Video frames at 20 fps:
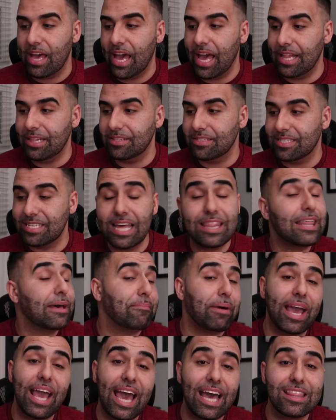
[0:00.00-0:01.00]
and said
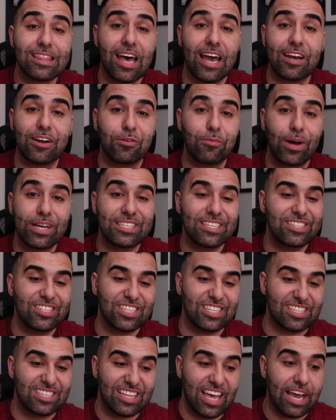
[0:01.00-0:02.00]
that my headliner wasn't
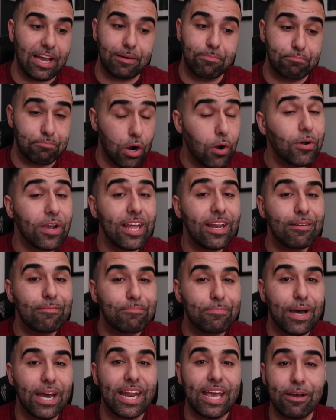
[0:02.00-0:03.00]
just like
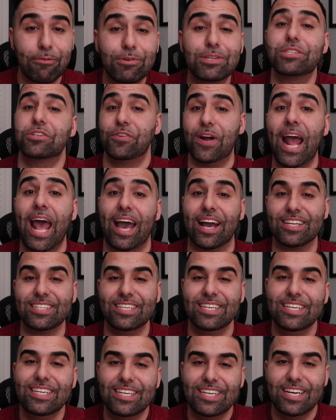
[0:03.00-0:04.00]
broken, but it was cracked.